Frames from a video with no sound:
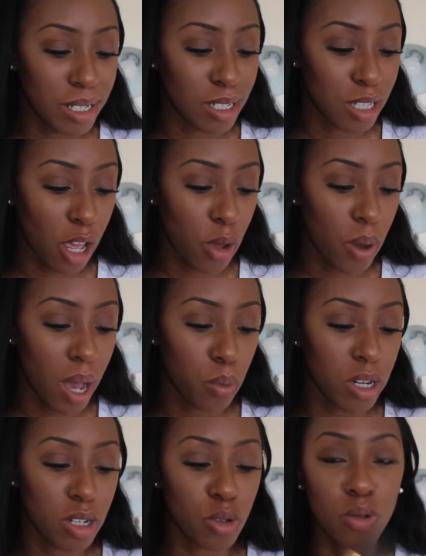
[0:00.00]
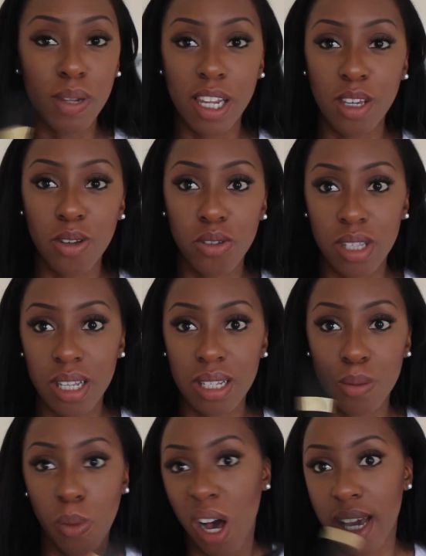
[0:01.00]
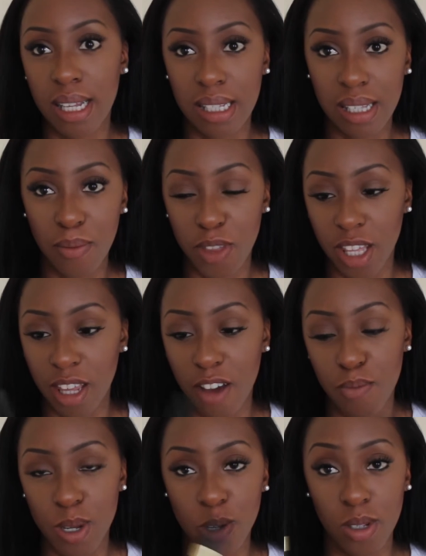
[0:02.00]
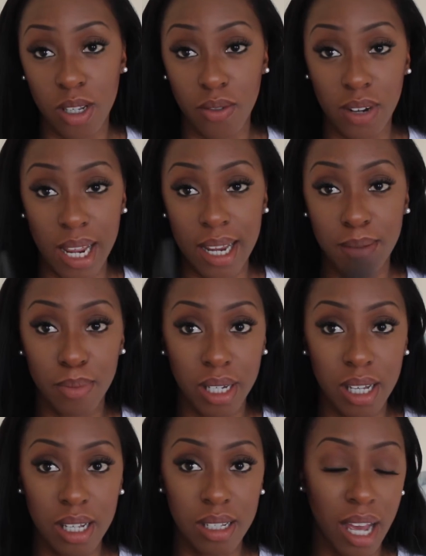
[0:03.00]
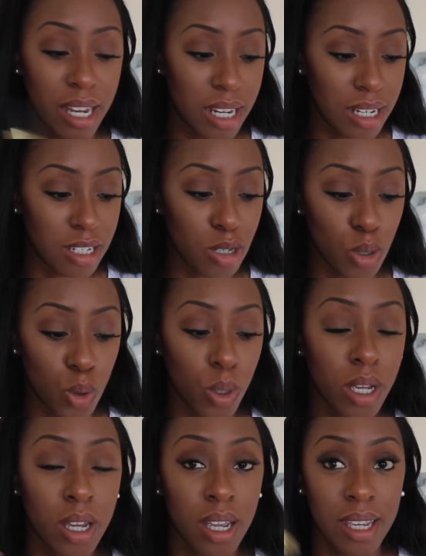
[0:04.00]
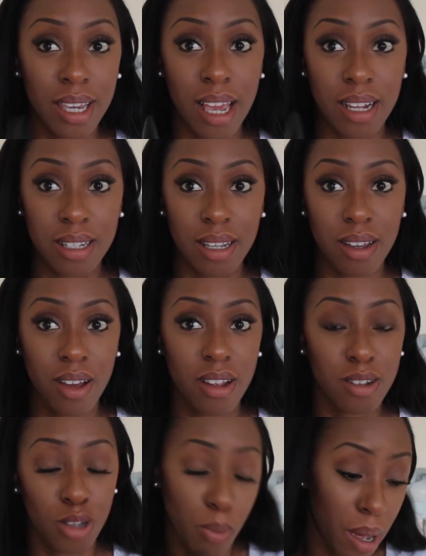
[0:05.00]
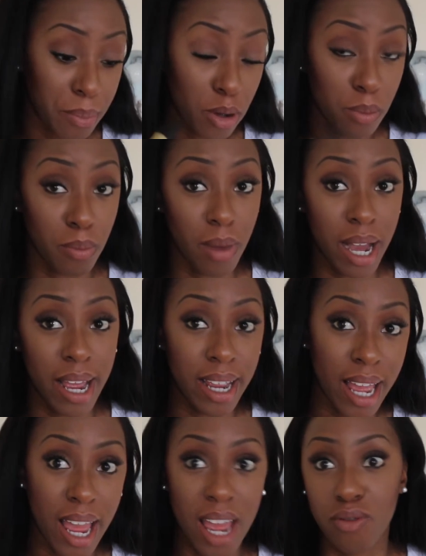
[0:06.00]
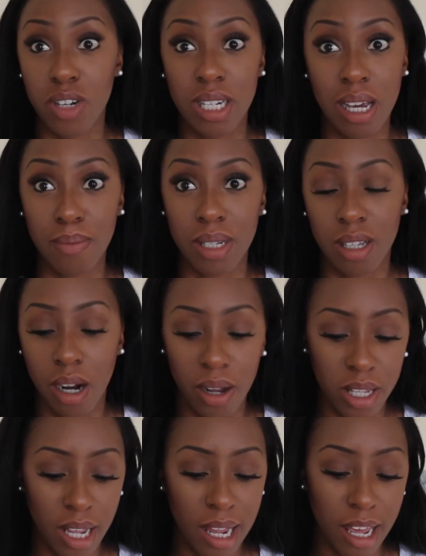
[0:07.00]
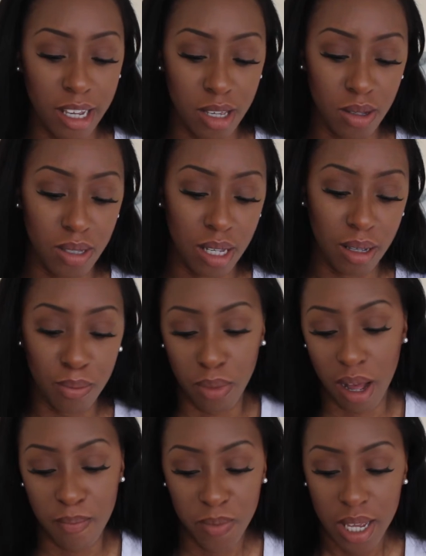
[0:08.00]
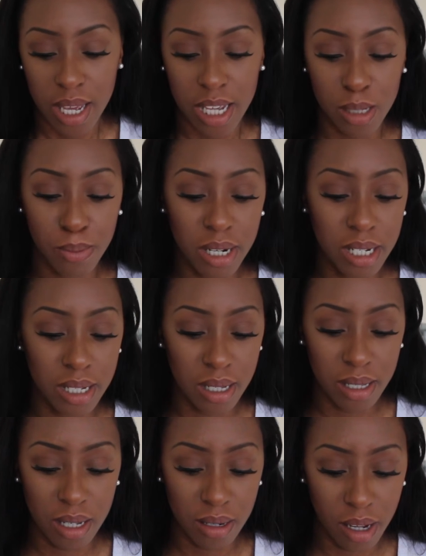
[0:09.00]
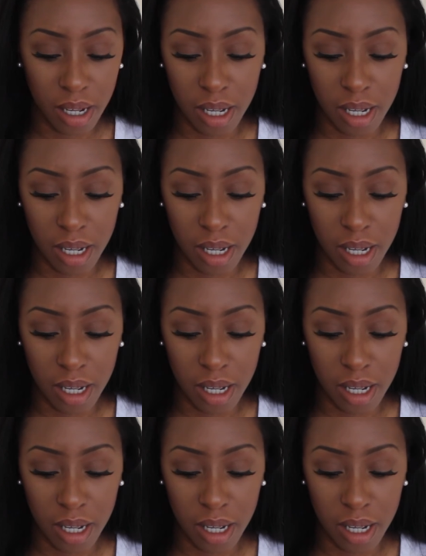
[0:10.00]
So I wouldn't normally use this, but it's something that I've been using of late because I need to top up on my everyday mascara that I like using. But it's pretty decent.